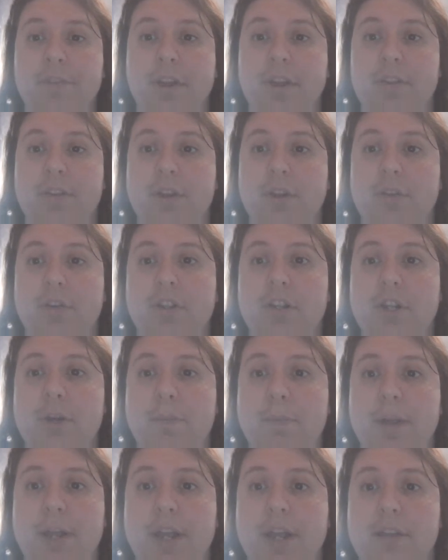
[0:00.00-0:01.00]
and the only
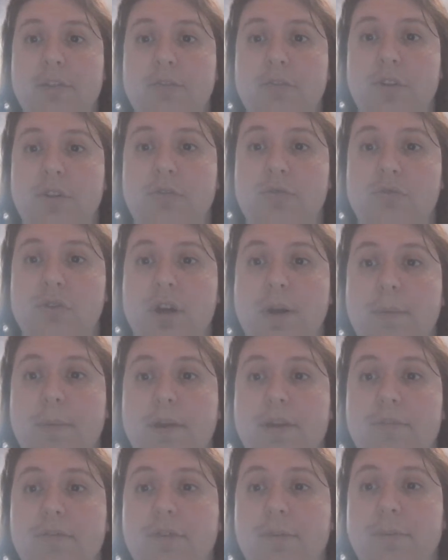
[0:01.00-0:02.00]
UPN
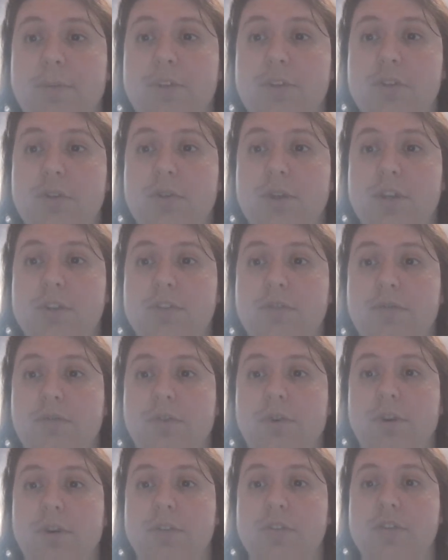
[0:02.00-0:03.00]
drama from the
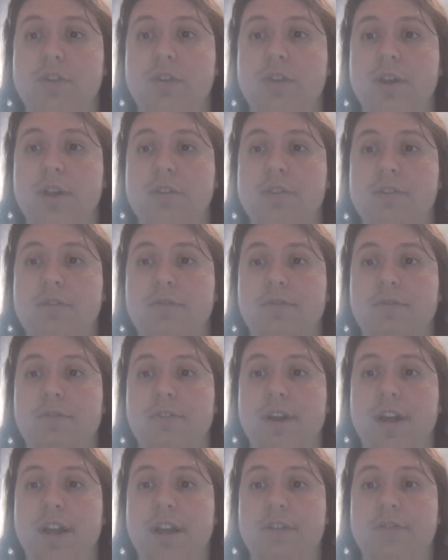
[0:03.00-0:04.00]

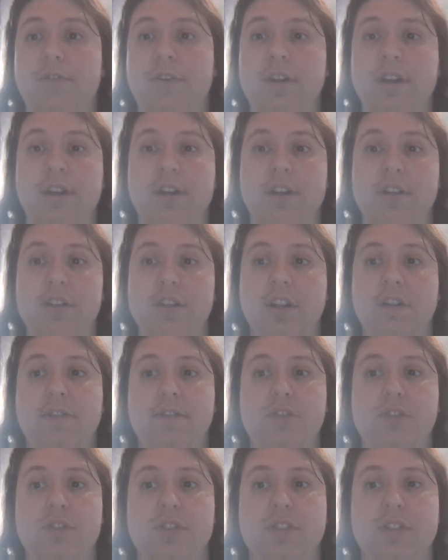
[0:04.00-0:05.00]
2004-2005
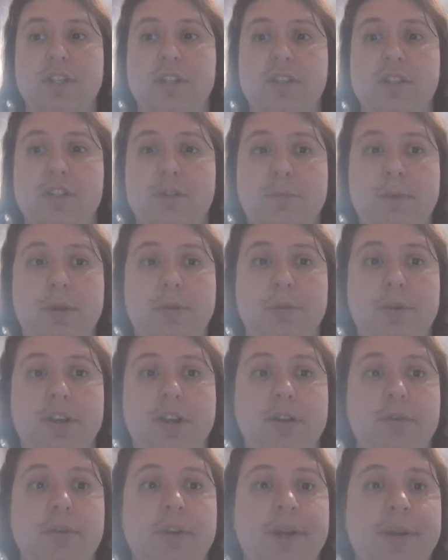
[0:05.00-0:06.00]
television season to be
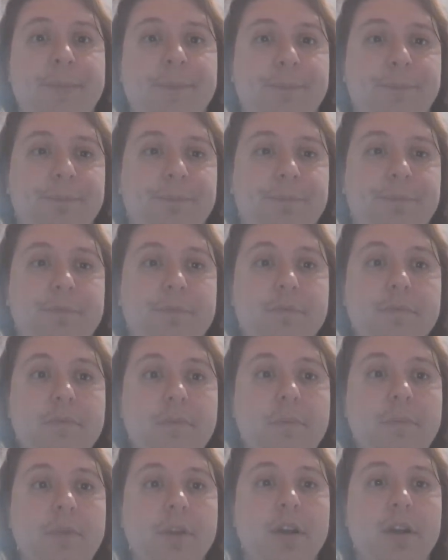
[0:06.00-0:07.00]
renewed.
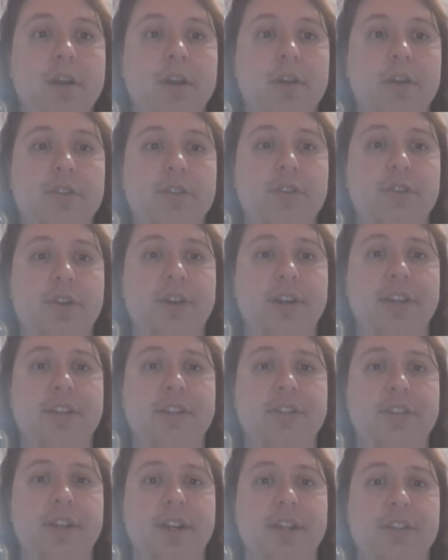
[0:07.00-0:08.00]
Starting in the
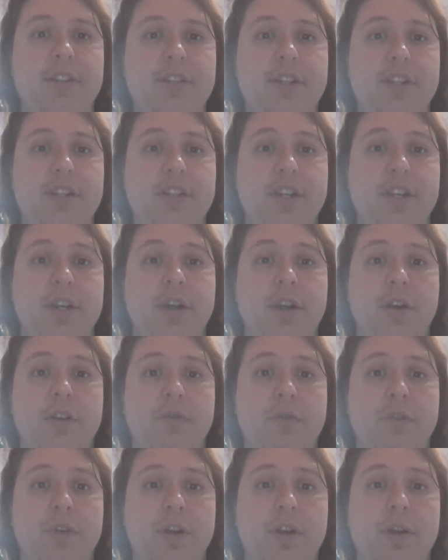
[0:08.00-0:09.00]
second season,
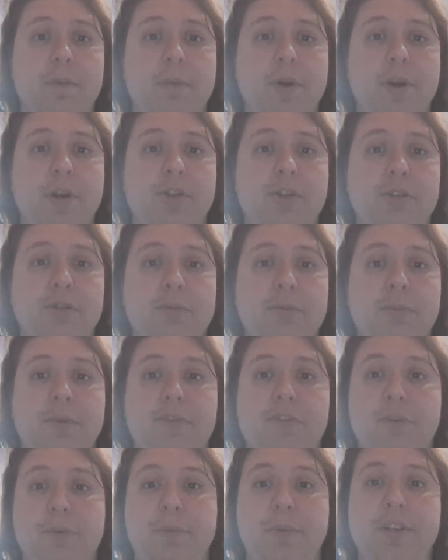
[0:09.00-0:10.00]
Veronica Mars is
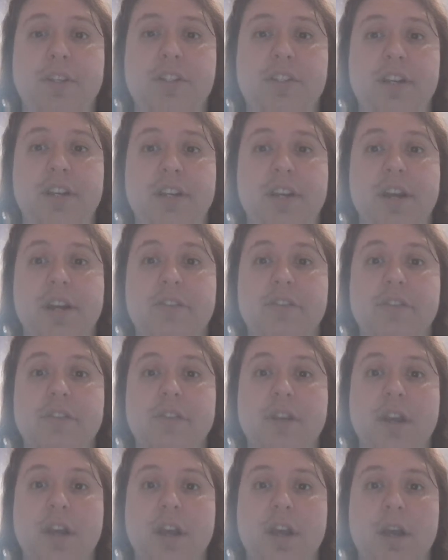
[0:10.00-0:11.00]
moved to Wednesday
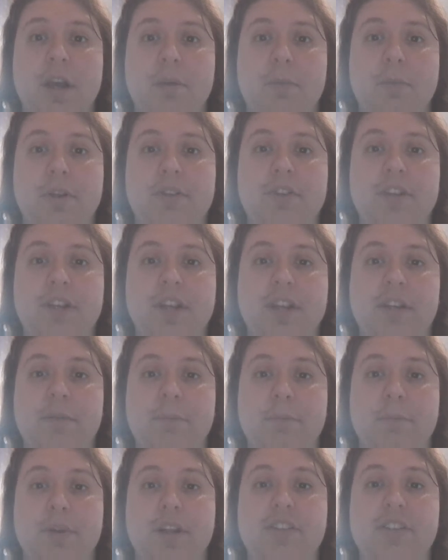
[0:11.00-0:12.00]
nights, placing it,
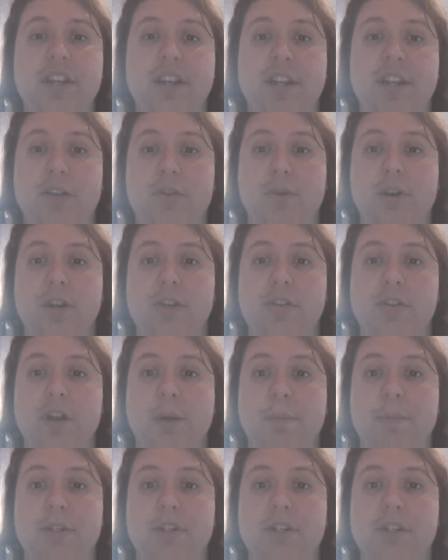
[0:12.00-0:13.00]
placing it in direct
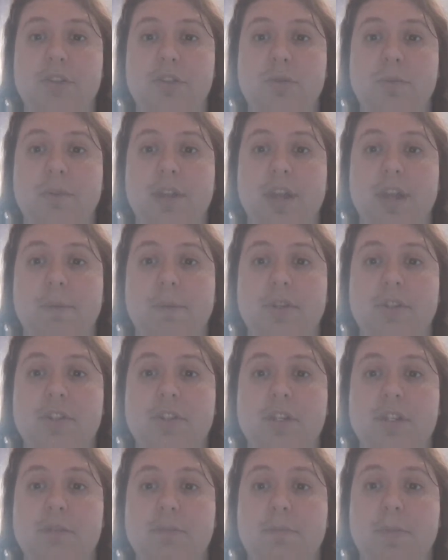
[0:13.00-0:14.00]
competition with
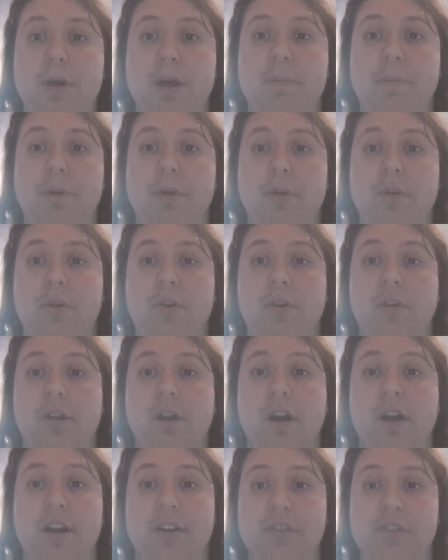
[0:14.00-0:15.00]
ABC's popular
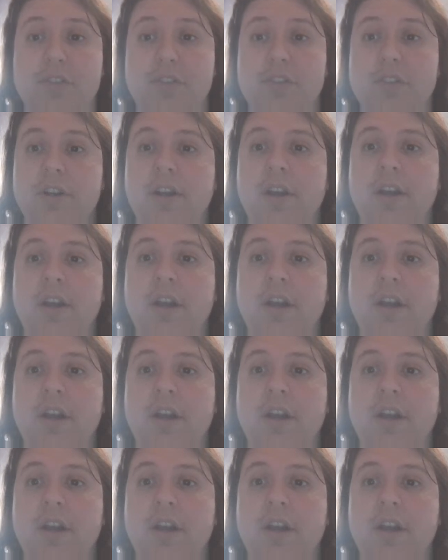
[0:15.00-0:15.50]
Lost.